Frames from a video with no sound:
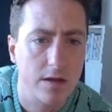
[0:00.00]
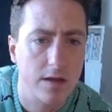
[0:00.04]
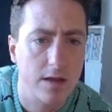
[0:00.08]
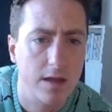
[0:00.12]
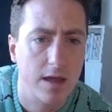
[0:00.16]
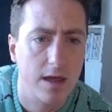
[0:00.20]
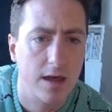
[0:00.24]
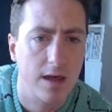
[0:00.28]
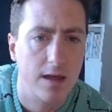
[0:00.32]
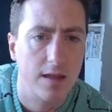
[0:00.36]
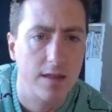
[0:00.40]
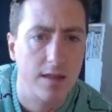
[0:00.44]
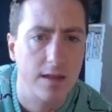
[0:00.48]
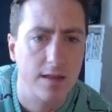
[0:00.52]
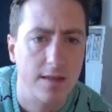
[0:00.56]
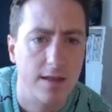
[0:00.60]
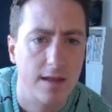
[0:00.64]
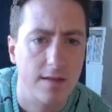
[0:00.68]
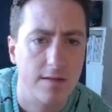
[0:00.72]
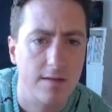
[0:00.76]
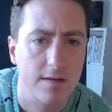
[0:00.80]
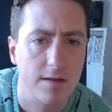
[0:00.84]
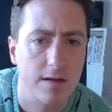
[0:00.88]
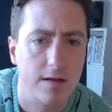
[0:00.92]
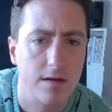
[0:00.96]
Yeah, I think
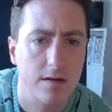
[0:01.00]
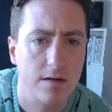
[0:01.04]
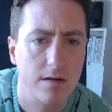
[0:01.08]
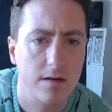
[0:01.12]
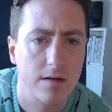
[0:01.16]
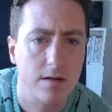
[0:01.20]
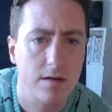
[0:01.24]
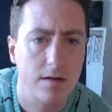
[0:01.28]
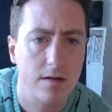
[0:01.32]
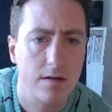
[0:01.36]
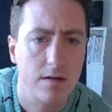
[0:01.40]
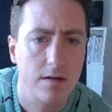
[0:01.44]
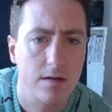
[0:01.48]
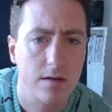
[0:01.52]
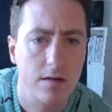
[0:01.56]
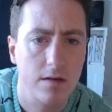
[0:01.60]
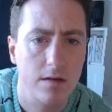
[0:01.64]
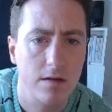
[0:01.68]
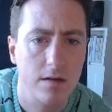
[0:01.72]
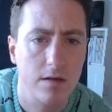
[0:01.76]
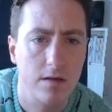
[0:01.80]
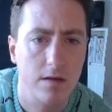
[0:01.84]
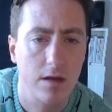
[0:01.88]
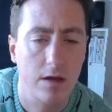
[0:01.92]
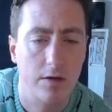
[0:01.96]
that's it.
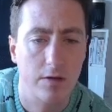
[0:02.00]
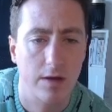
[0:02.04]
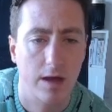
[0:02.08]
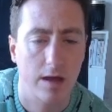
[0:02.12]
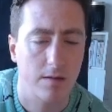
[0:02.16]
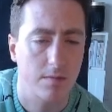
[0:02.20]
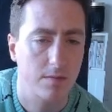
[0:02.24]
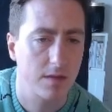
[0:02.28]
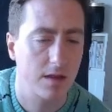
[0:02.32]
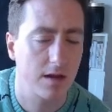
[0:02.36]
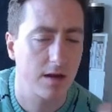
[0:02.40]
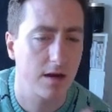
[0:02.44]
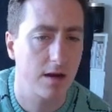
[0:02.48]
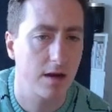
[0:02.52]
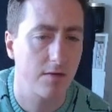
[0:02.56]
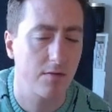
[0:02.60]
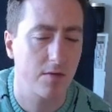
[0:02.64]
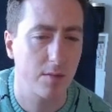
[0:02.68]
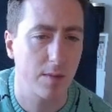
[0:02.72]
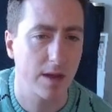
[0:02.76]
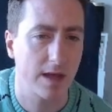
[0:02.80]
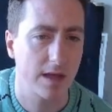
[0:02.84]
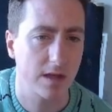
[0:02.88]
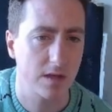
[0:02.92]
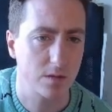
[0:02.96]
Okay, they didn't even
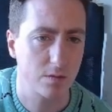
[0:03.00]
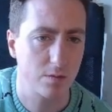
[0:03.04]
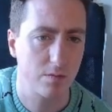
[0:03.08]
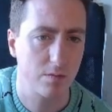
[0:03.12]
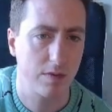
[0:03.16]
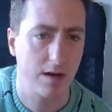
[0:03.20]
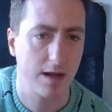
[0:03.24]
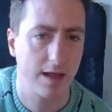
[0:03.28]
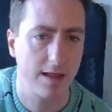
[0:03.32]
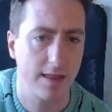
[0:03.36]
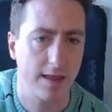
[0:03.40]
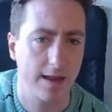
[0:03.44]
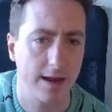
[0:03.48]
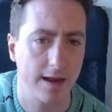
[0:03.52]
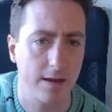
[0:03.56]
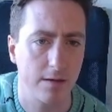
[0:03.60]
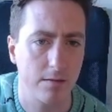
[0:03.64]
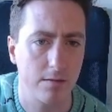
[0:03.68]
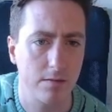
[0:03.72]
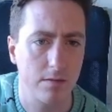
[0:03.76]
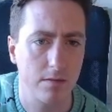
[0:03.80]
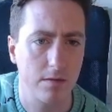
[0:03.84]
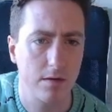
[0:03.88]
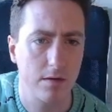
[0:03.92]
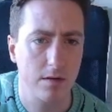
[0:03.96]
make us play that out.
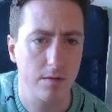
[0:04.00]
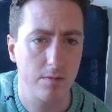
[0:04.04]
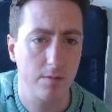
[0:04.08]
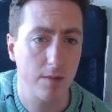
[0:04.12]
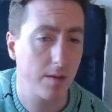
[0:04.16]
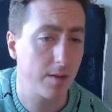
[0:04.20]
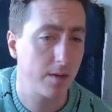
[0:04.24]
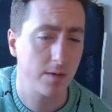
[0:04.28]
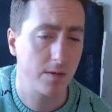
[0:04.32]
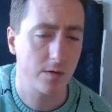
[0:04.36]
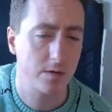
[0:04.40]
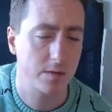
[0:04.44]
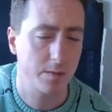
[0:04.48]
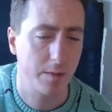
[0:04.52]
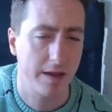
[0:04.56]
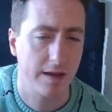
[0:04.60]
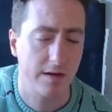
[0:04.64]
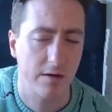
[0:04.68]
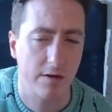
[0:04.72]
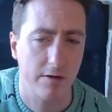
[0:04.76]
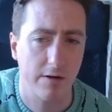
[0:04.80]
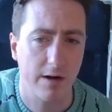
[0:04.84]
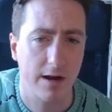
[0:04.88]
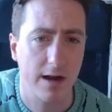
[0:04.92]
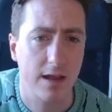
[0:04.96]
Maybe it was made
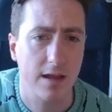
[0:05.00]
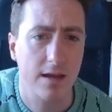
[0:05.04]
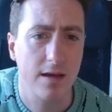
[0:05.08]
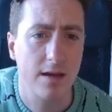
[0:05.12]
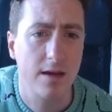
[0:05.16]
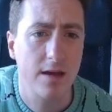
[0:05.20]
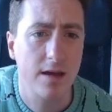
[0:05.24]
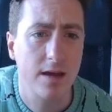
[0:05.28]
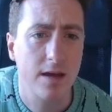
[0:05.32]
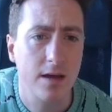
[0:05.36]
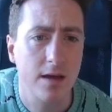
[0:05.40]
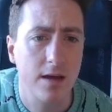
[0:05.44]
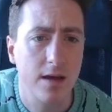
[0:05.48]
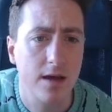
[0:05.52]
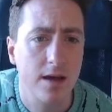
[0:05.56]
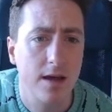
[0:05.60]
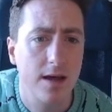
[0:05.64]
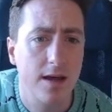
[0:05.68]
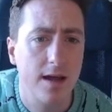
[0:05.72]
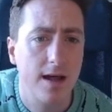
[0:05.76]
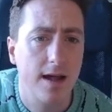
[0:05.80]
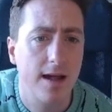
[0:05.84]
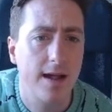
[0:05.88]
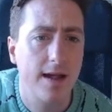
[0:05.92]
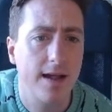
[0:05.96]
already.
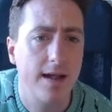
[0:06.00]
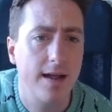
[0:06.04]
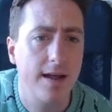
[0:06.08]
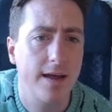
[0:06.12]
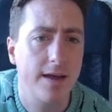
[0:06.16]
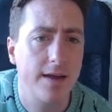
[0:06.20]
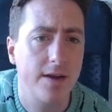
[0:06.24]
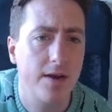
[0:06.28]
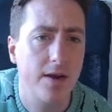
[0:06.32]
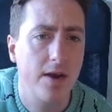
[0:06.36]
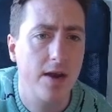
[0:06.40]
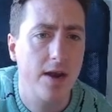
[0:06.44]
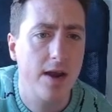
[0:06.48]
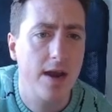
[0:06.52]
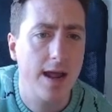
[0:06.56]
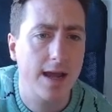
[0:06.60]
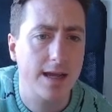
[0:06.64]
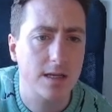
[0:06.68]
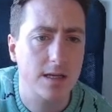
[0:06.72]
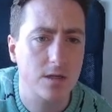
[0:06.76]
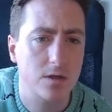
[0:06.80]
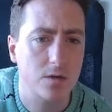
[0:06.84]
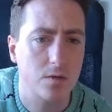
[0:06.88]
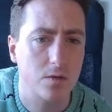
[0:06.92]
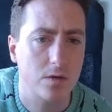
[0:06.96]

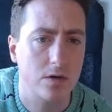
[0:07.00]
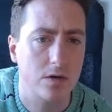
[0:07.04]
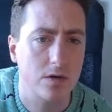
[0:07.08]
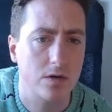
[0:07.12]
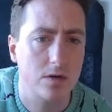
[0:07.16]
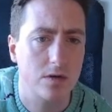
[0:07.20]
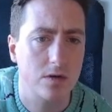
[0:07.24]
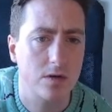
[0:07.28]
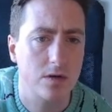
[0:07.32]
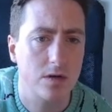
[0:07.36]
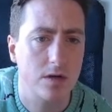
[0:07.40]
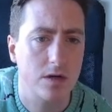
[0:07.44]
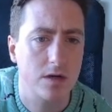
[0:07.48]
Next one.